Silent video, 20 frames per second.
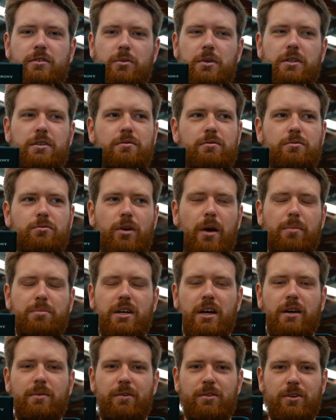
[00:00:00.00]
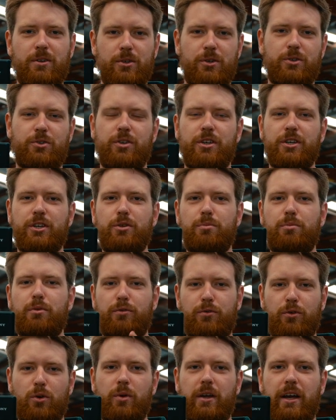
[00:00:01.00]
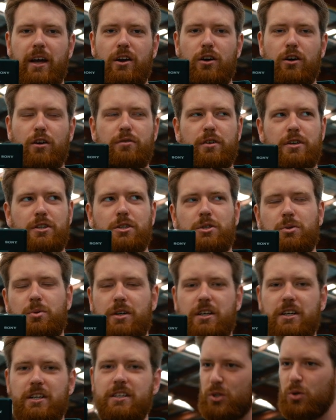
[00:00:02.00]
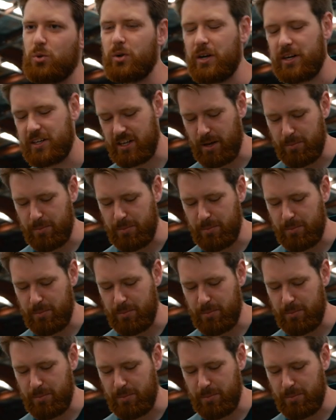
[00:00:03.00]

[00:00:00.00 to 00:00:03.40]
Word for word: We're wrapped up, everything looks really good. Before we head off, I just wanna do a quick